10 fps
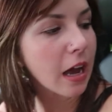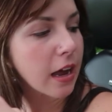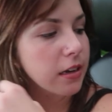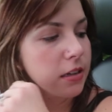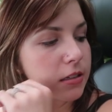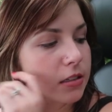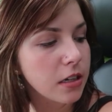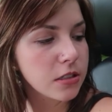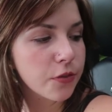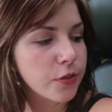got
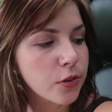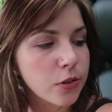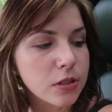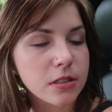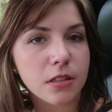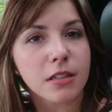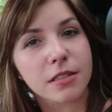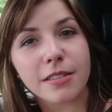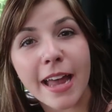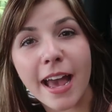tons of foods, tons
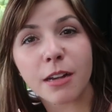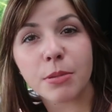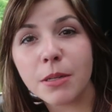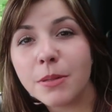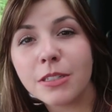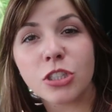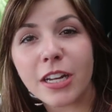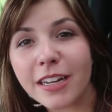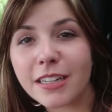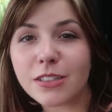of snack, P B and
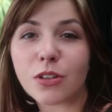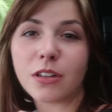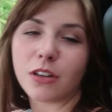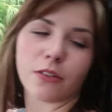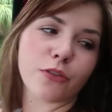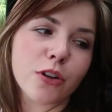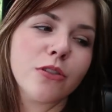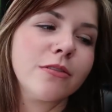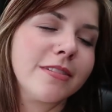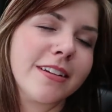J's,
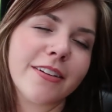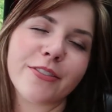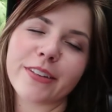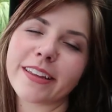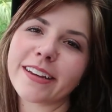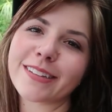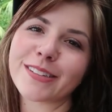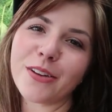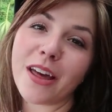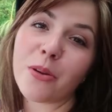fruit and everything,
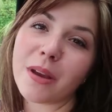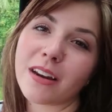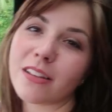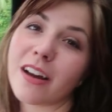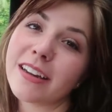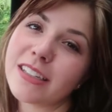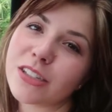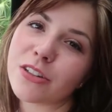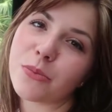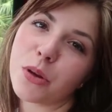so that'll make it a lot
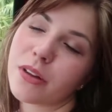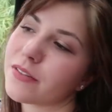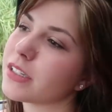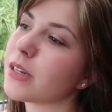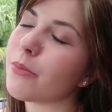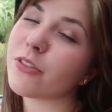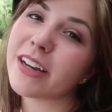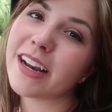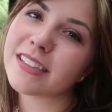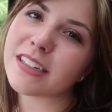easier, and we only have to stop for
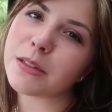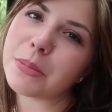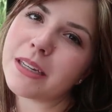gas and to